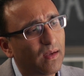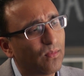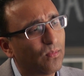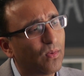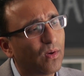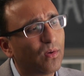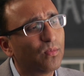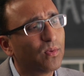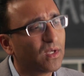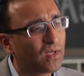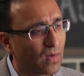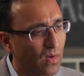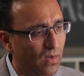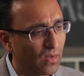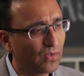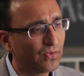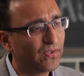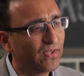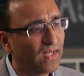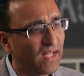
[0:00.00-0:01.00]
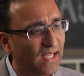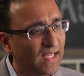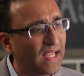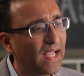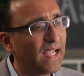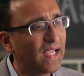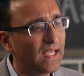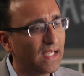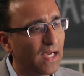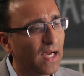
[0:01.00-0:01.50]
what we call today
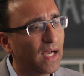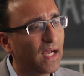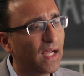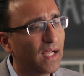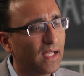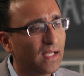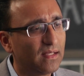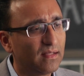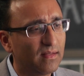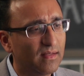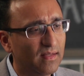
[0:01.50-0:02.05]
AI,